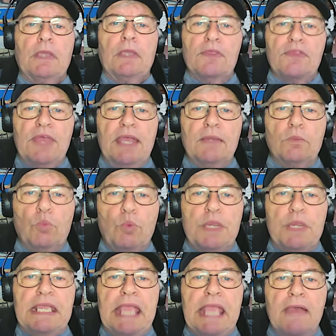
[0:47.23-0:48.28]
that
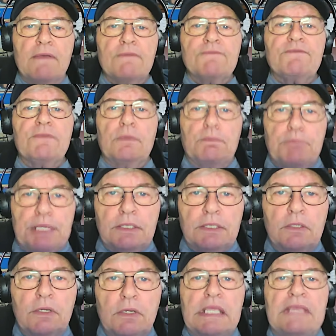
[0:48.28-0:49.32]
we have
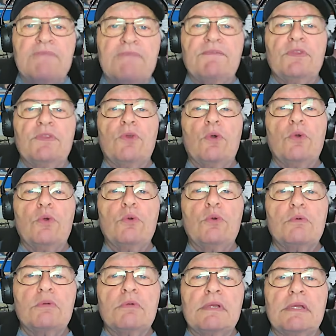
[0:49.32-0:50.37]
been, even
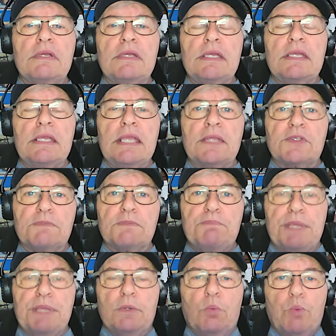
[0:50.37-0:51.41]
though it's
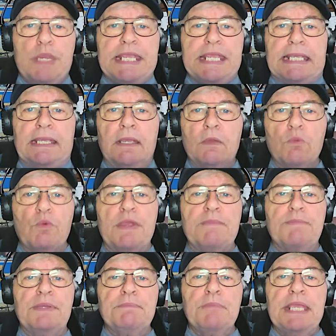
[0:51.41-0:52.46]
been a week, we've
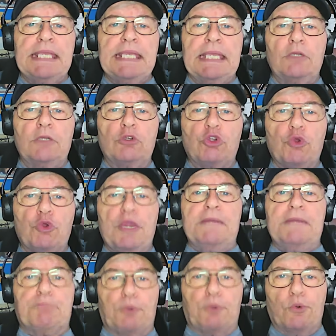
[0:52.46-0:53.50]
been making
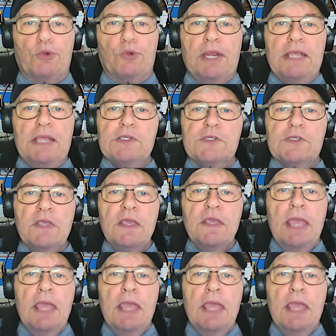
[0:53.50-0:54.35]
great progress.